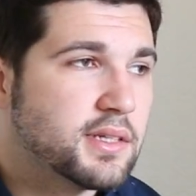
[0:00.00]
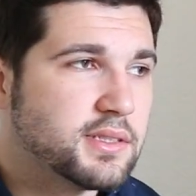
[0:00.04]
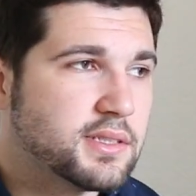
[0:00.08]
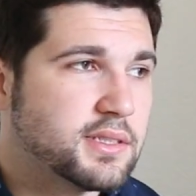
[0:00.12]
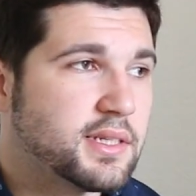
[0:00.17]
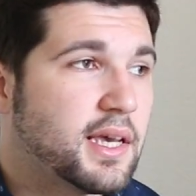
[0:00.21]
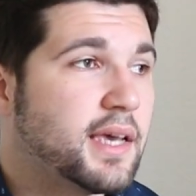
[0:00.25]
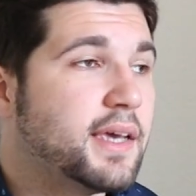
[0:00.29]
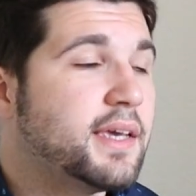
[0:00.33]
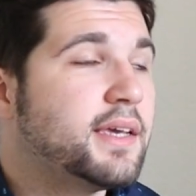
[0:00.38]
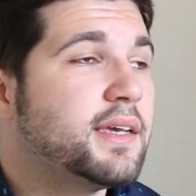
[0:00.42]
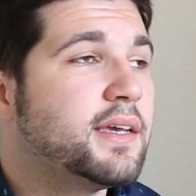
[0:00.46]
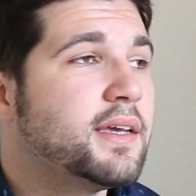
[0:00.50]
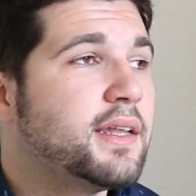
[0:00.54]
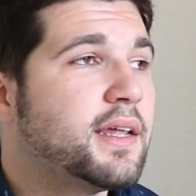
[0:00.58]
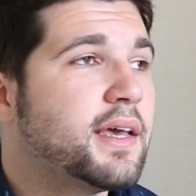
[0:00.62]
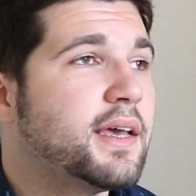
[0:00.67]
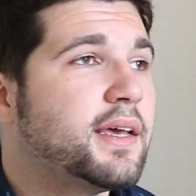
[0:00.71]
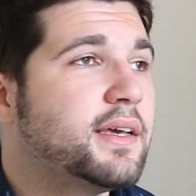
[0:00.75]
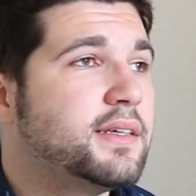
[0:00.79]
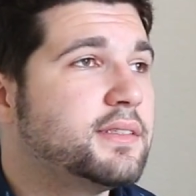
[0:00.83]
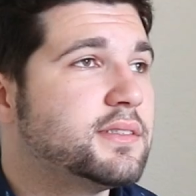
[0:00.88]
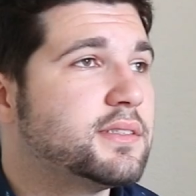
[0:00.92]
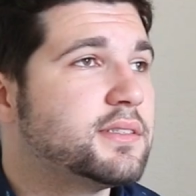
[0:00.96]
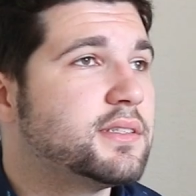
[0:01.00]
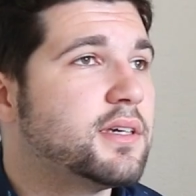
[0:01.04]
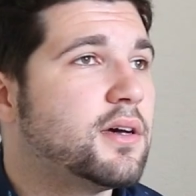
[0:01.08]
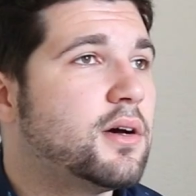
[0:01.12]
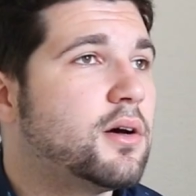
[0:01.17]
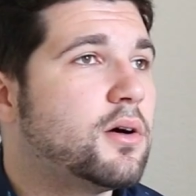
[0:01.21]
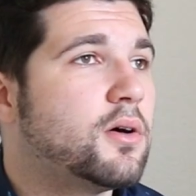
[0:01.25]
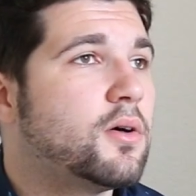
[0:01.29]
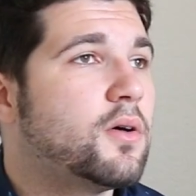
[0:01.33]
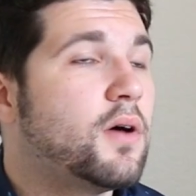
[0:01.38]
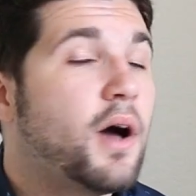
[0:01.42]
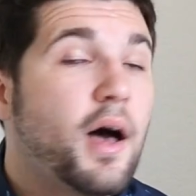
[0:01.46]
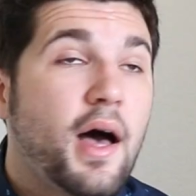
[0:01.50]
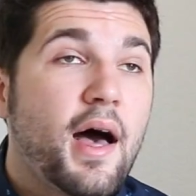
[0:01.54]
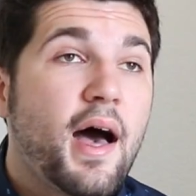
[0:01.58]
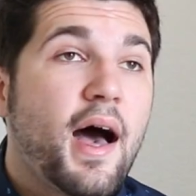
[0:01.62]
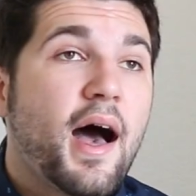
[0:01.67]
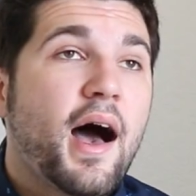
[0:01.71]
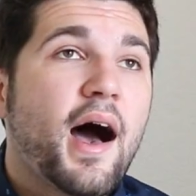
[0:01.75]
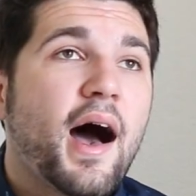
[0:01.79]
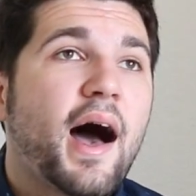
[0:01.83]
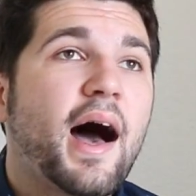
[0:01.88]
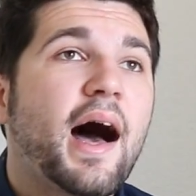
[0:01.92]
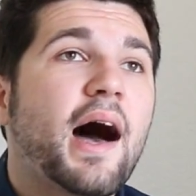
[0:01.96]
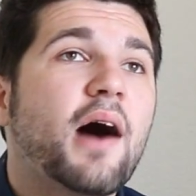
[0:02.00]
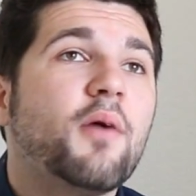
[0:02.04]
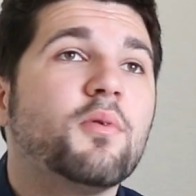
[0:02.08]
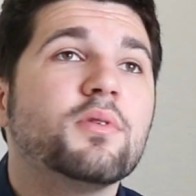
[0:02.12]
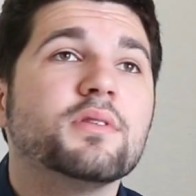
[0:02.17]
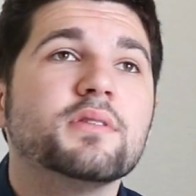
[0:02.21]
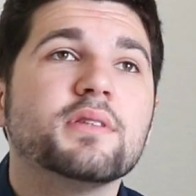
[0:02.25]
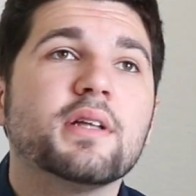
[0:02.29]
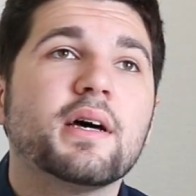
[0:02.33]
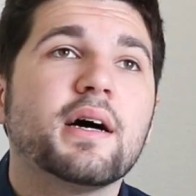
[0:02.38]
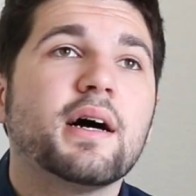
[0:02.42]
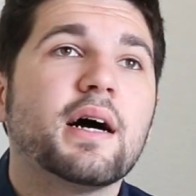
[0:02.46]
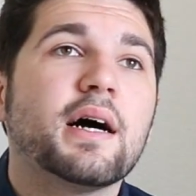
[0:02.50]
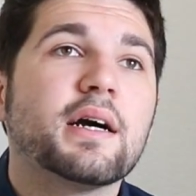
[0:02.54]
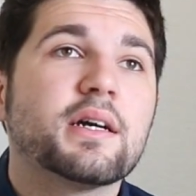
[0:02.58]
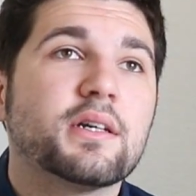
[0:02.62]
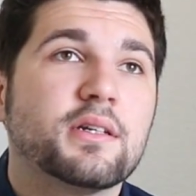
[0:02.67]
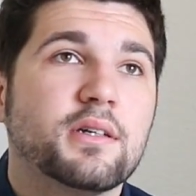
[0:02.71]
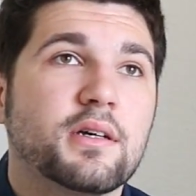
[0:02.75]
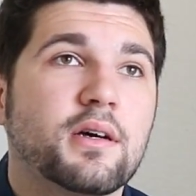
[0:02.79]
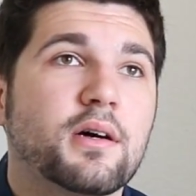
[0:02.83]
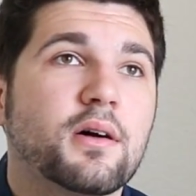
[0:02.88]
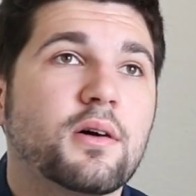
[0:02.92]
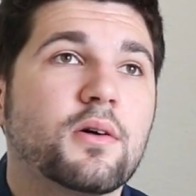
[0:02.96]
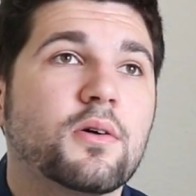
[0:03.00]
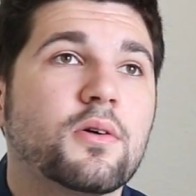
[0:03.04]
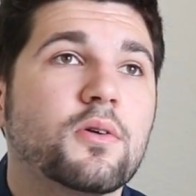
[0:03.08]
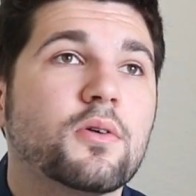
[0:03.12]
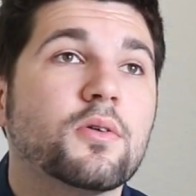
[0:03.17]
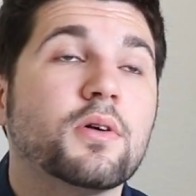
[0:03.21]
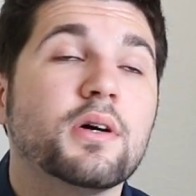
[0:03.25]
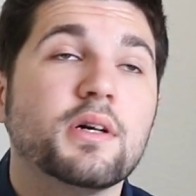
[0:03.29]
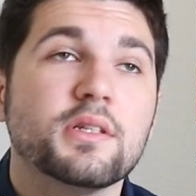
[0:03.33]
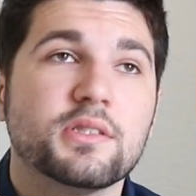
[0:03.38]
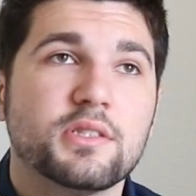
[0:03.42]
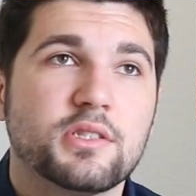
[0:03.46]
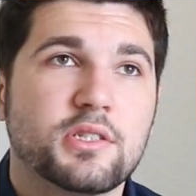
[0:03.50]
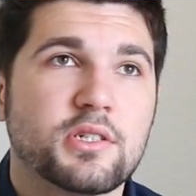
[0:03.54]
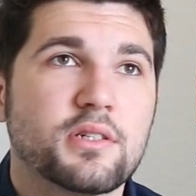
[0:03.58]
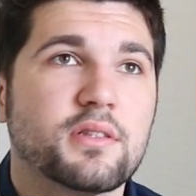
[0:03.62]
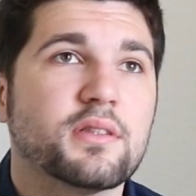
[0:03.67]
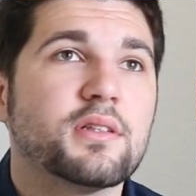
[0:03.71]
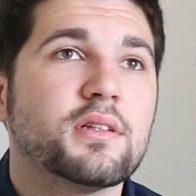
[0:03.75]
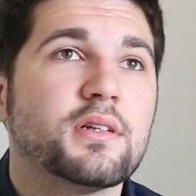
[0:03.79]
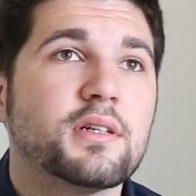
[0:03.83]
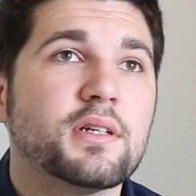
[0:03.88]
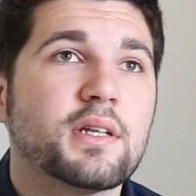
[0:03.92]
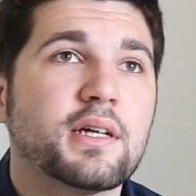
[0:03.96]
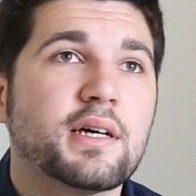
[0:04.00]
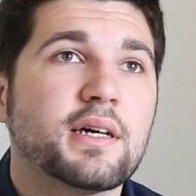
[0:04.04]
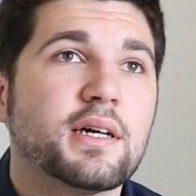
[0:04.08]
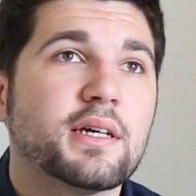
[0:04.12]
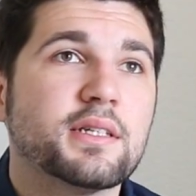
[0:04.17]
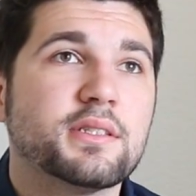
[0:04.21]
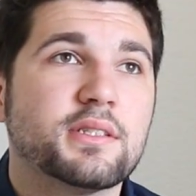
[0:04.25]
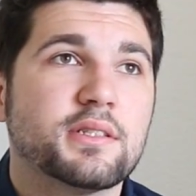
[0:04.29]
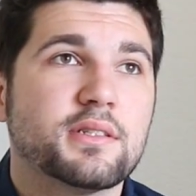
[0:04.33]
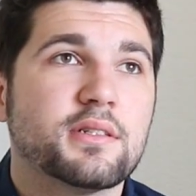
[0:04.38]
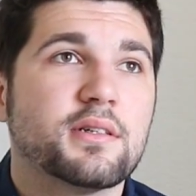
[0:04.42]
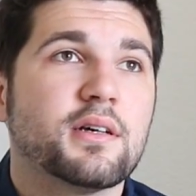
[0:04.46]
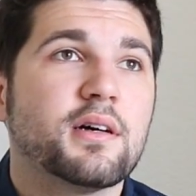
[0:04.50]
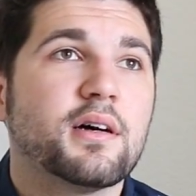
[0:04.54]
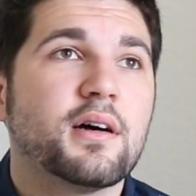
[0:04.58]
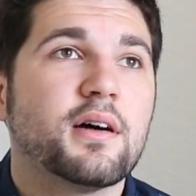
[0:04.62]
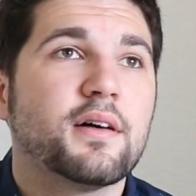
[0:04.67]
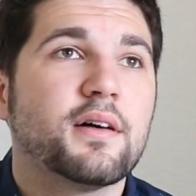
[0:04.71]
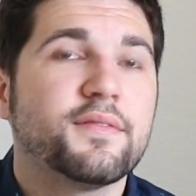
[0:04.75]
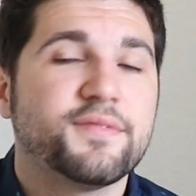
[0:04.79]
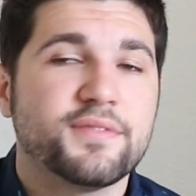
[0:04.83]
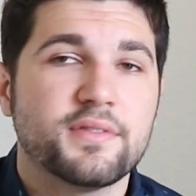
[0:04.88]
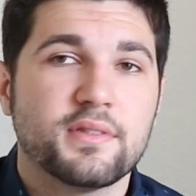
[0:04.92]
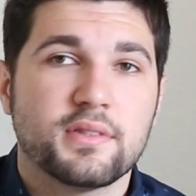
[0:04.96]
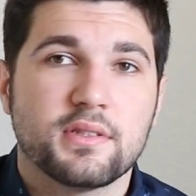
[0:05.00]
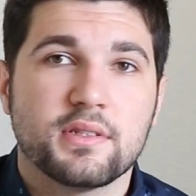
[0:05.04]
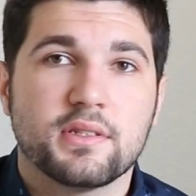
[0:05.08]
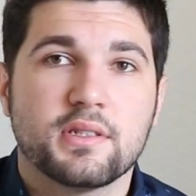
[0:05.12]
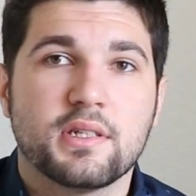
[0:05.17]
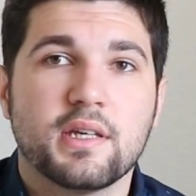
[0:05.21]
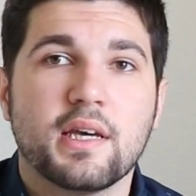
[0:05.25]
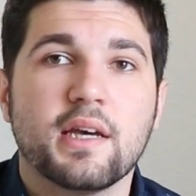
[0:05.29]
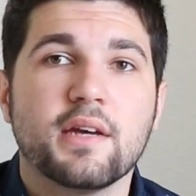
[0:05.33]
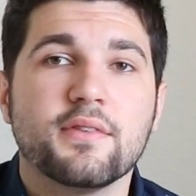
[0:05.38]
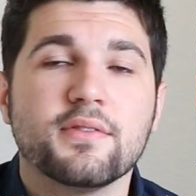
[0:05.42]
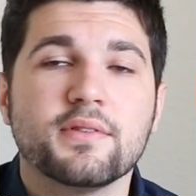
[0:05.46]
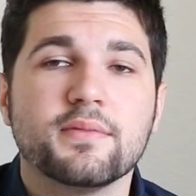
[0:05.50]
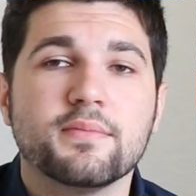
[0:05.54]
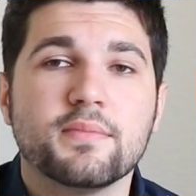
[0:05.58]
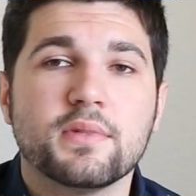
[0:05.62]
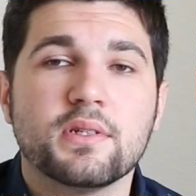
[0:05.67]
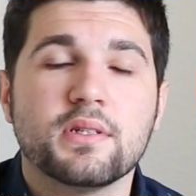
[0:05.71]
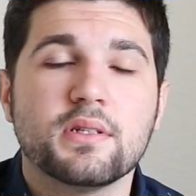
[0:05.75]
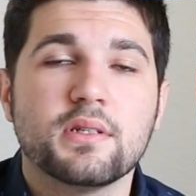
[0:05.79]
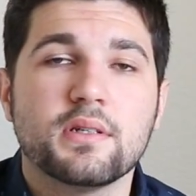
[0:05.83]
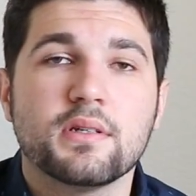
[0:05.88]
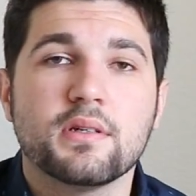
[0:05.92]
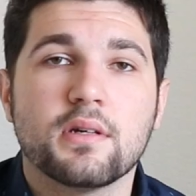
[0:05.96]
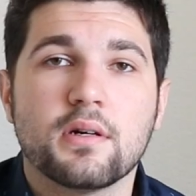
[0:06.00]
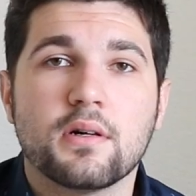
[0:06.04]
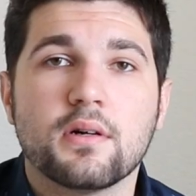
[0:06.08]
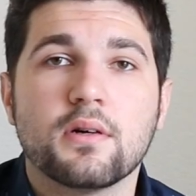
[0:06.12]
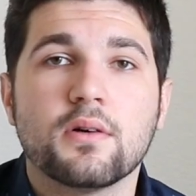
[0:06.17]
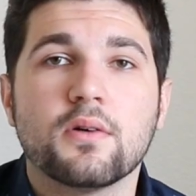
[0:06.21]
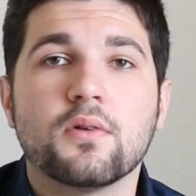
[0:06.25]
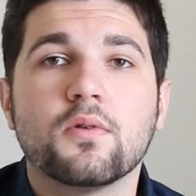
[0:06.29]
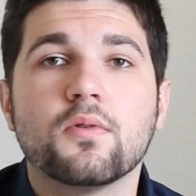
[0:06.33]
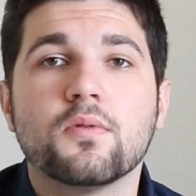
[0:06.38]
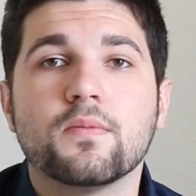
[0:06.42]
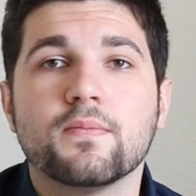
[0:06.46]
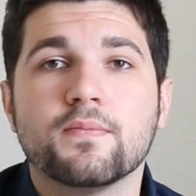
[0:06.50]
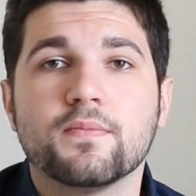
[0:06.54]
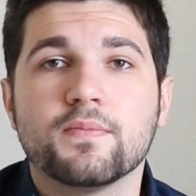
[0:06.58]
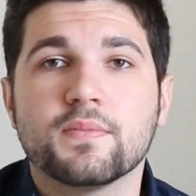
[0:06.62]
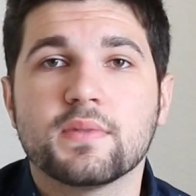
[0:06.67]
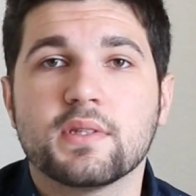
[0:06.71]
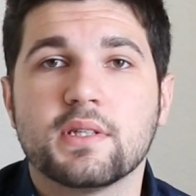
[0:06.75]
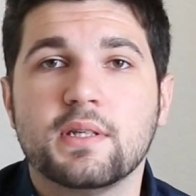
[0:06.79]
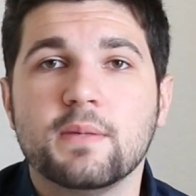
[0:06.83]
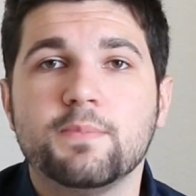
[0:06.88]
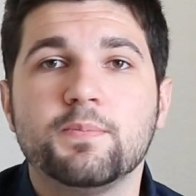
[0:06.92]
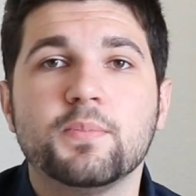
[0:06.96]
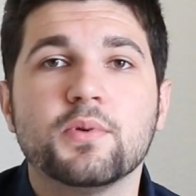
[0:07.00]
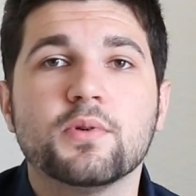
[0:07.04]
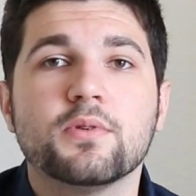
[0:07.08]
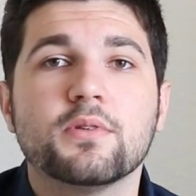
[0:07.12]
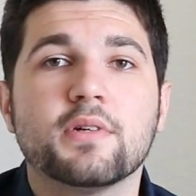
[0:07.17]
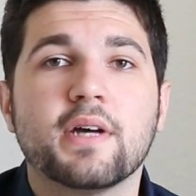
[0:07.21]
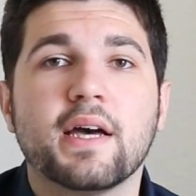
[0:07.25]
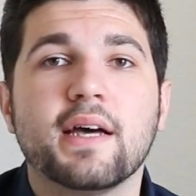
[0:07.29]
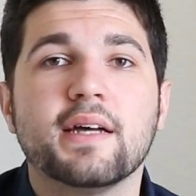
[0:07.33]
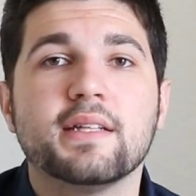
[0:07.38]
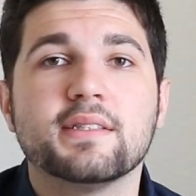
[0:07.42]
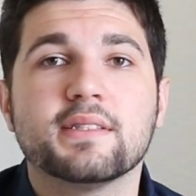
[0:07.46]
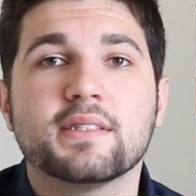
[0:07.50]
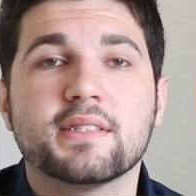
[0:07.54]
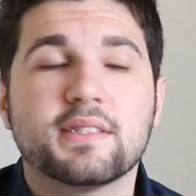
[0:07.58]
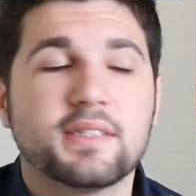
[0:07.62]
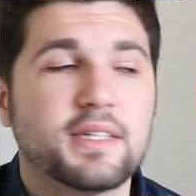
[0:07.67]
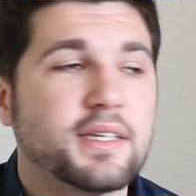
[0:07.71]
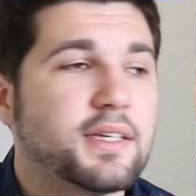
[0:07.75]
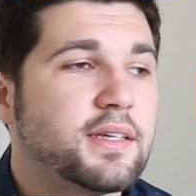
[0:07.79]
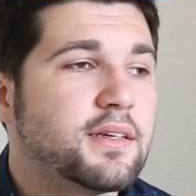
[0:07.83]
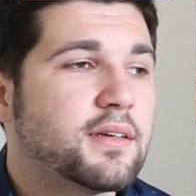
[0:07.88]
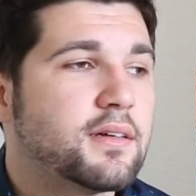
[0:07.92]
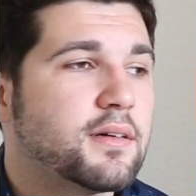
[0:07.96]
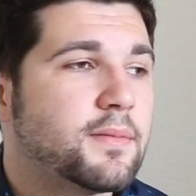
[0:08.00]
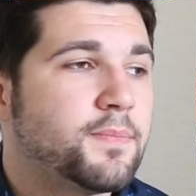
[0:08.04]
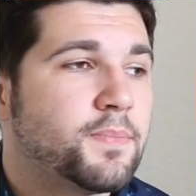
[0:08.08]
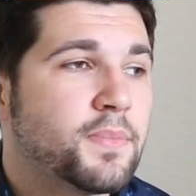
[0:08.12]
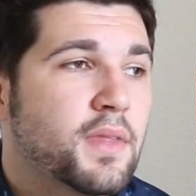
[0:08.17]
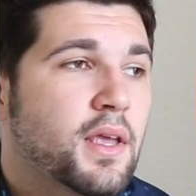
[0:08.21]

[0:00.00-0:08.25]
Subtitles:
Say it ain't so, I will not go, turn the lights up, carry me home, keep your head still,